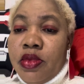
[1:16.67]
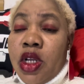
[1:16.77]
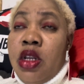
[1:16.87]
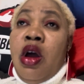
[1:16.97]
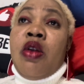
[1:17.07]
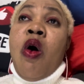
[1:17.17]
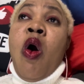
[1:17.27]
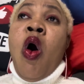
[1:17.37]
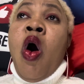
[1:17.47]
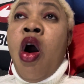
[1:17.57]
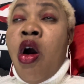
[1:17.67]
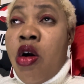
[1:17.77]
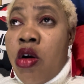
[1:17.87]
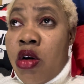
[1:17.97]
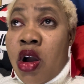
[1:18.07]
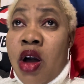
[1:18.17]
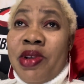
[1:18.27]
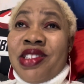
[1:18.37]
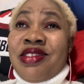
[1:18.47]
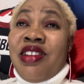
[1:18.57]
Not all
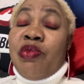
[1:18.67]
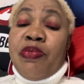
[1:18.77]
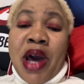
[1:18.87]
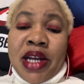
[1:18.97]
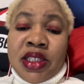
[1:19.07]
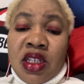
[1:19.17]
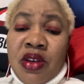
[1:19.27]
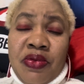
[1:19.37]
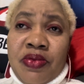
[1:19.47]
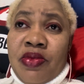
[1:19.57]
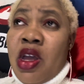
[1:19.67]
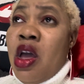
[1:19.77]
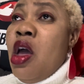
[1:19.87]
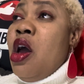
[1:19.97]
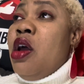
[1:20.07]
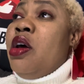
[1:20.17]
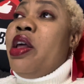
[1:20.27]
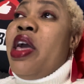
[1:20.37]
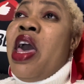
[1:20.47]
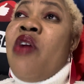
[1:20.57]
comments gonna be positive.
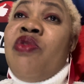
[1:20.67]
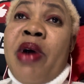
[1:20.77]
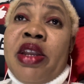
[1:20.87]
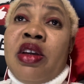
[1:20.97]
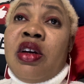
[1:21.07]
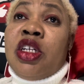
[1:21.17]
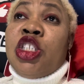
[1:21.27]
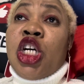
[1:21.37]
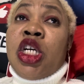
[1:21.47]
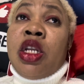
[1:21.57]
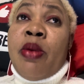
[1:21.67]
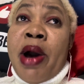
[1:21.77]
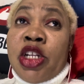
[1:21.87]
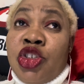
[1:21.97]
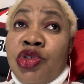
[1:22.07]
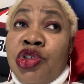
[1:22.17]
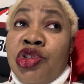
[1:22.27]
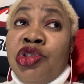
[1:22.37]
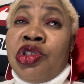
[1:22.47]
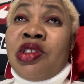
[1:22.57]
Not everybody gonna talk good about you. You
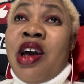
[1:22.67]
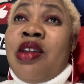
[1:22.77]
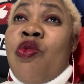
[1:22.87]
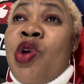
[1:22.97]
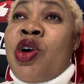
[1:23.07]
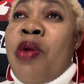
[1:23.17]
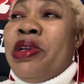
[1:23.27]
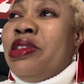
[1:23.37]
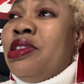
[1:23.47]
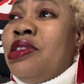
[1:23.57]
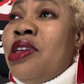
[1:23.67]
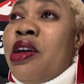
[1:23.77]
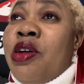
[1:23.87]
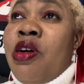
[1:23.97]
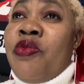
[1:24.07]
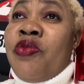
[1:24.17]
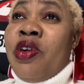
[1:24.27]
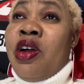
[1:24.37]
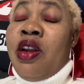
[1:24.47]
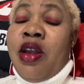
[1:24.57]
just gotta wake up and shake it off,
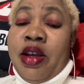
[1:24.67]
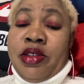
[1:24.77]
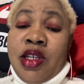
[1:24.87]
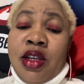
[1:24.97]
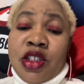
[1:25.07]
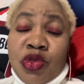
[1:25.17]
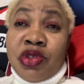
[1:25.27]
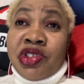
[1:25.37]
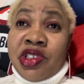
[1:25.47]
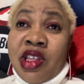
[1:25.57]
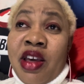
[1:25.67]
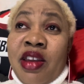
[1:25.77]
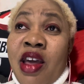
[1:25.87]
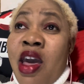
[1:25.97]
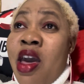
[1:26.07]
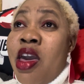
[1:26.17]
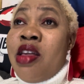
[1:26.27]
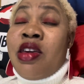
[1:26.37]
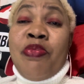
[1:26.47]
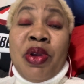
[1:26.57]
like Taylor Swift said,
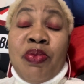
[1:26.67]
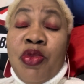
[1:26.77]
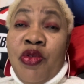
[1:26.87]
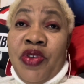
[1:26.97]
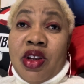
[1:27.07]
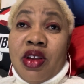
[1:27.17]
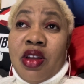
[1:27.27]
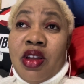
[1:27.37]
and keep it moving.